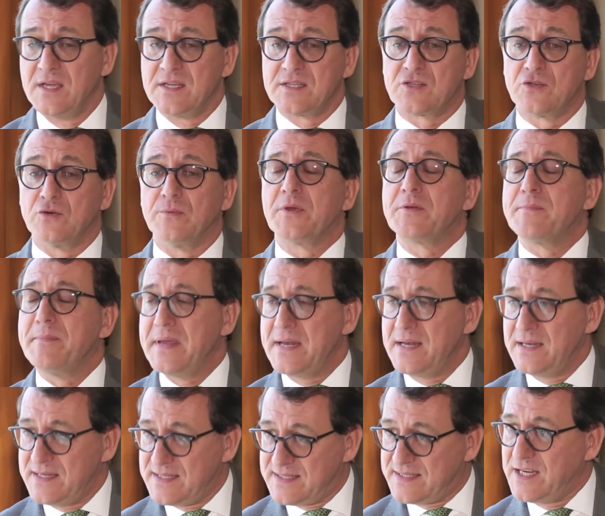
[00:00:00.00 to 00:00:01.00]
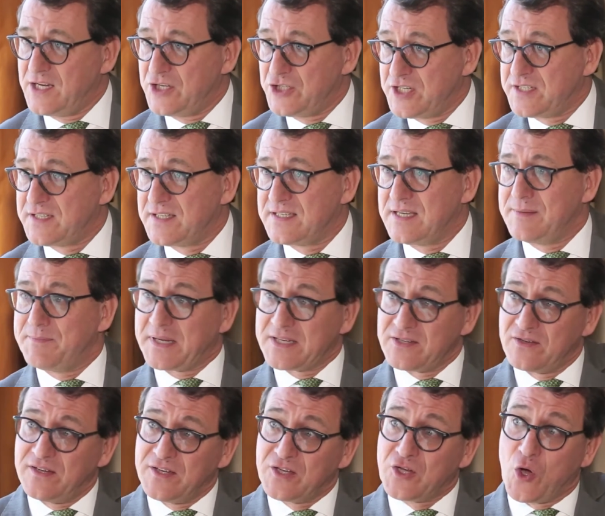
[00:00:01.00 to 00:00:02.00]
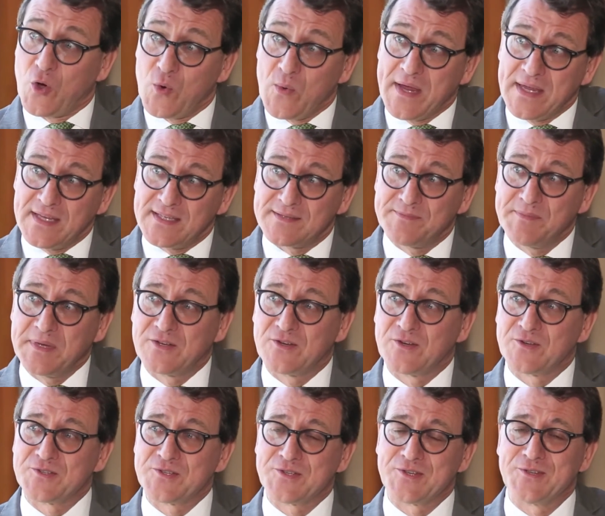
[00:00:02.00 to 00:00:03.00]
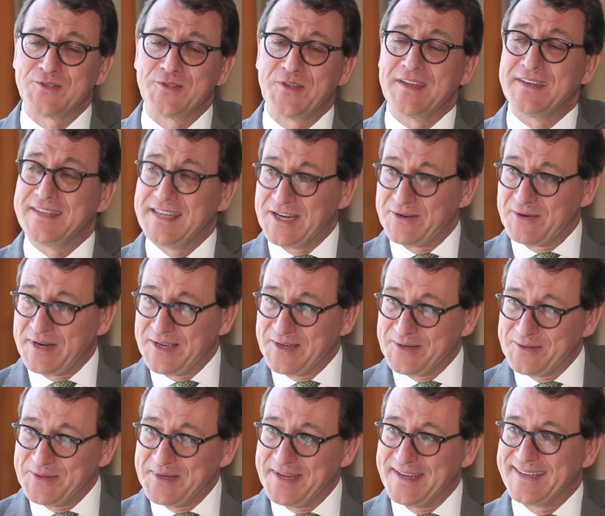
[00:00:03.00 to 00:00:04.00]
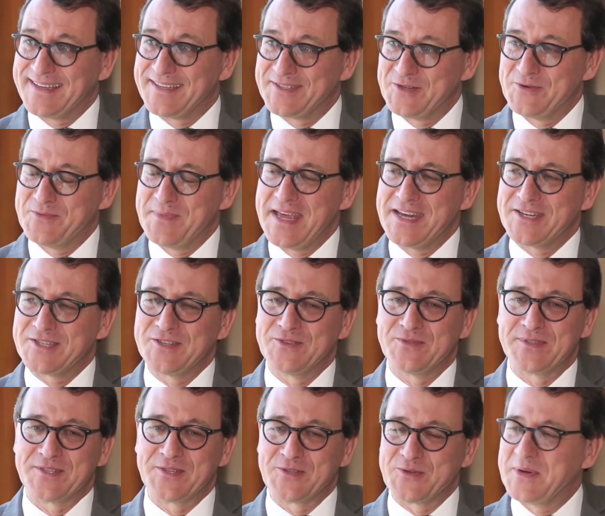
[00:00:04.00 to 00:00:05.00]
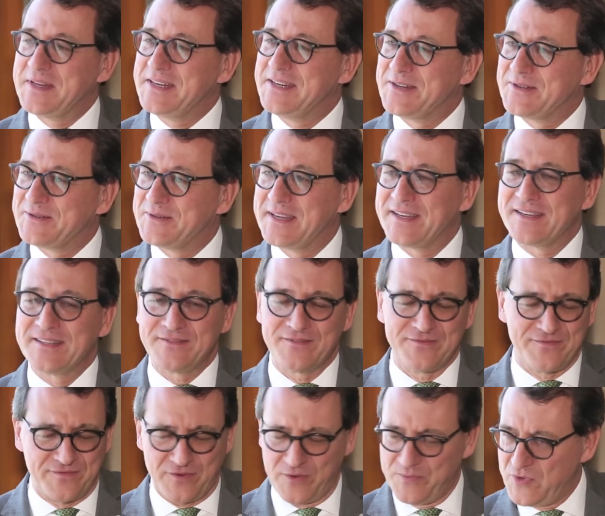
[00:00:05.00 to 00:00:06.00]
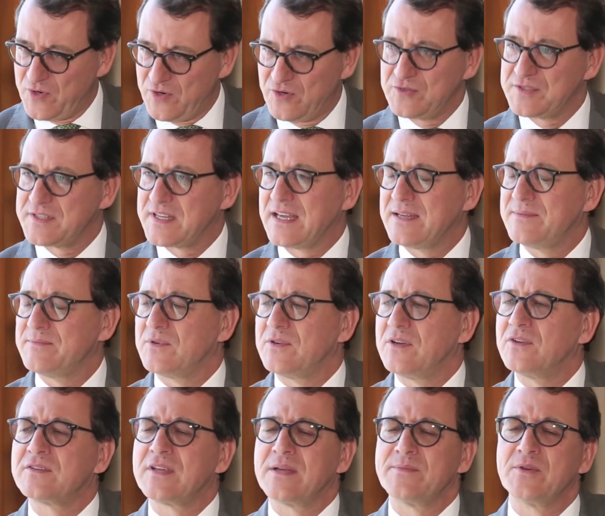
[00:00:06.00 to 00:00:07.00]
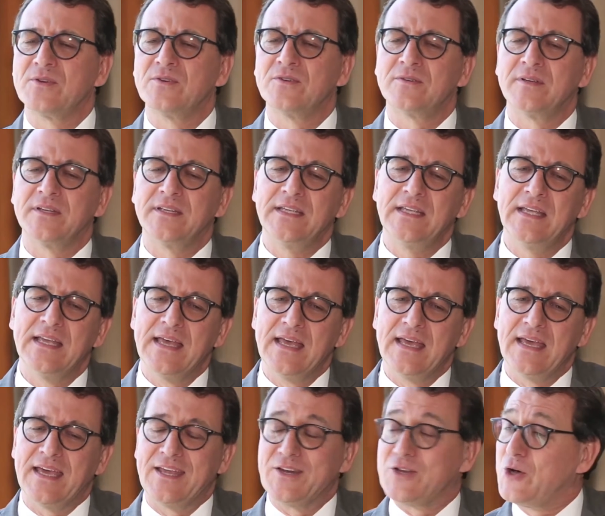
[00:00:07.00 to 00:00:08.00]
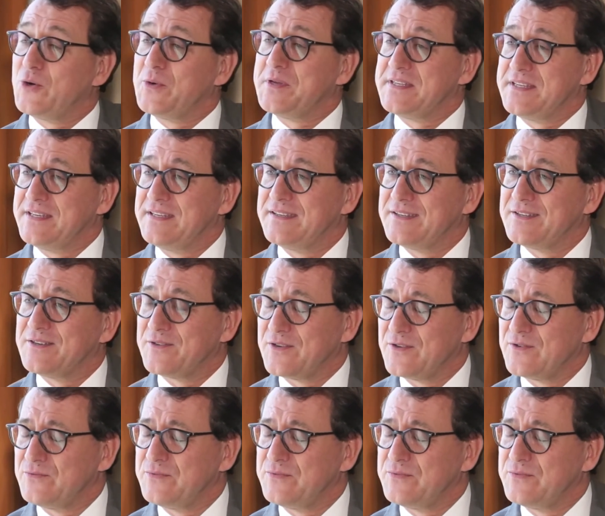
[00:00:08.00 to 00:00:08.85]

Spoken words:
So, but mainly still GCC, particularly Kuwait, because Deira area, as you mentioned, was a trading area from a long time ago already, and Kuwaiti,